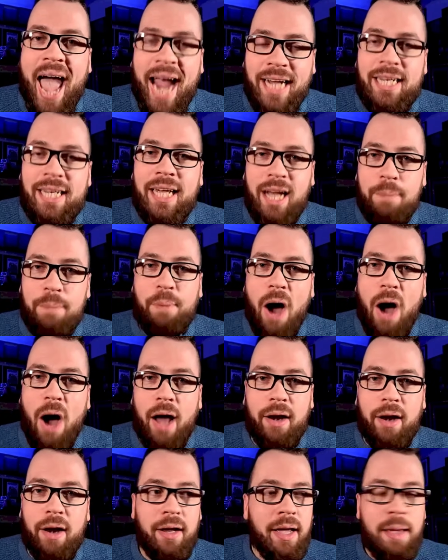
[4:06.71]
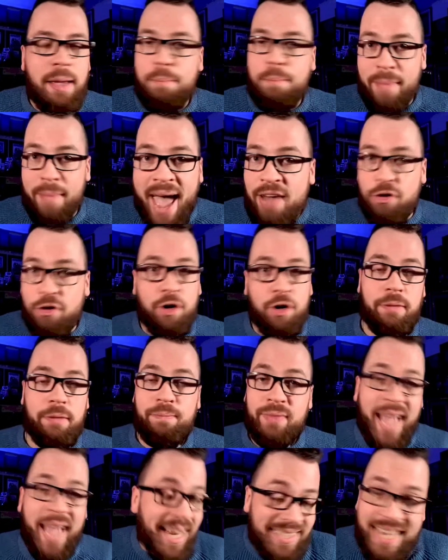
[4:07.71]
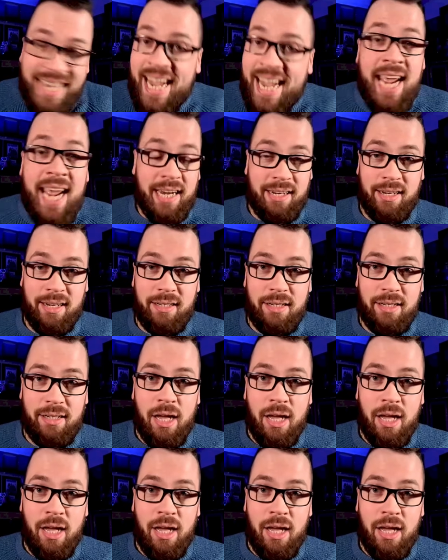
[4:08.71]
acting upon matter. That's it.